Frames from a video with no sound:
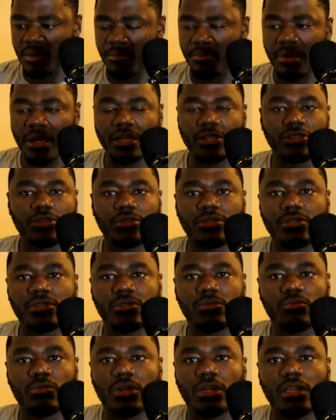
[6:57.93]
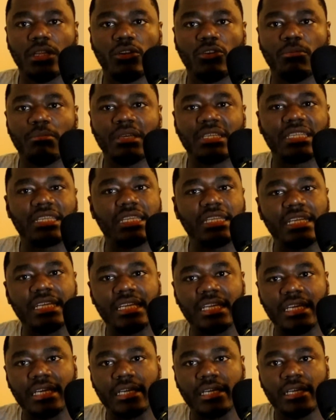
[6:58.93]
pictures were a little
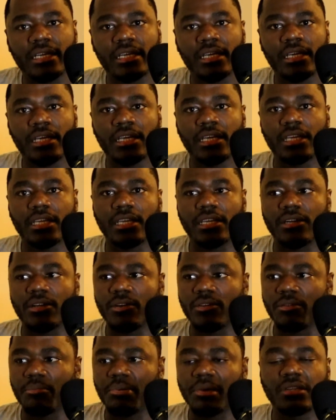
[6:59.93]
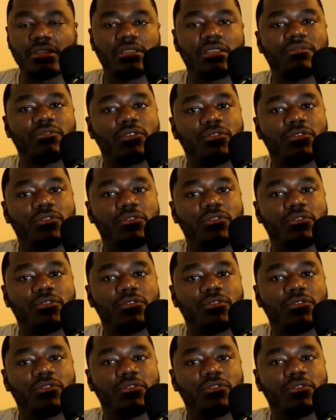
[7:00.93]
misleading. The pictures of